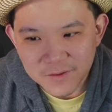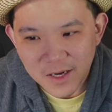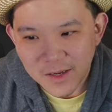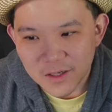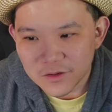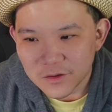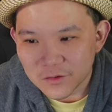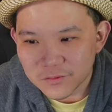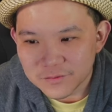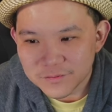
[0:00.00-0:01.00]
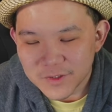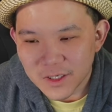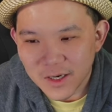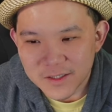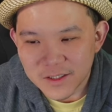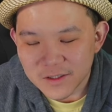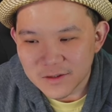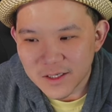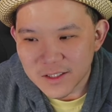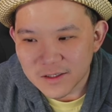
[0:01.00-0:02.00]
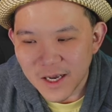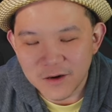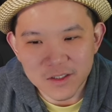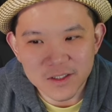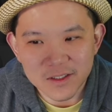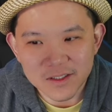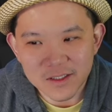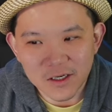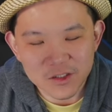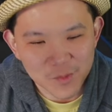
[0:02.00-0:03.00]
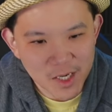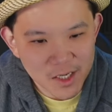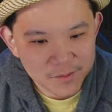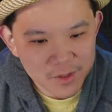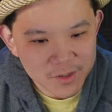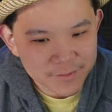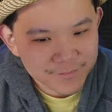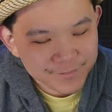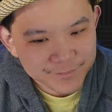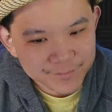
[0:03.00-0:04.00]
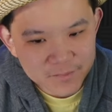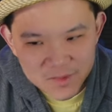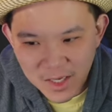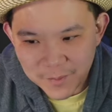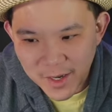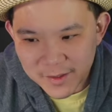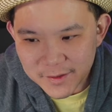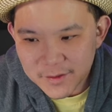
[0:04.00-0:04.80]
I don't know. You know, I think Eric said that cigar is bad, but not bad.